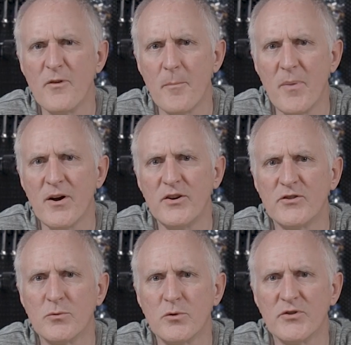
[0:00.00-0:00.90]
with a bias
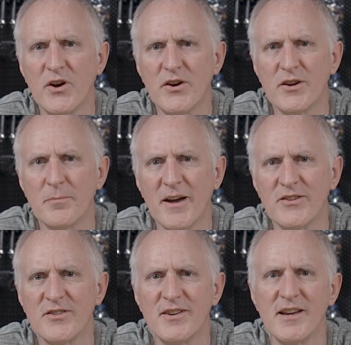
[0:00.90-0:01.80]
towards high
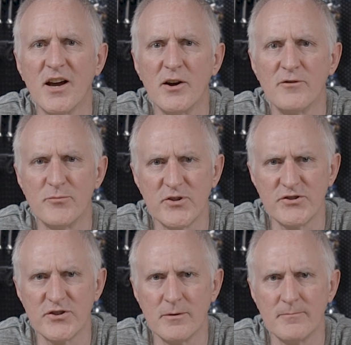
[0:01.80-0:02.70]
capacity over
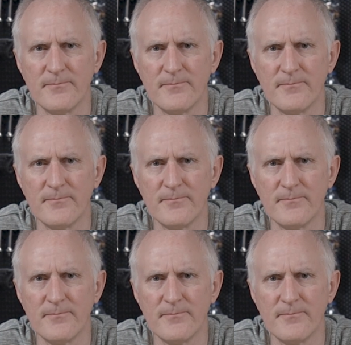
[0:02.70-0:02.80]
pressure.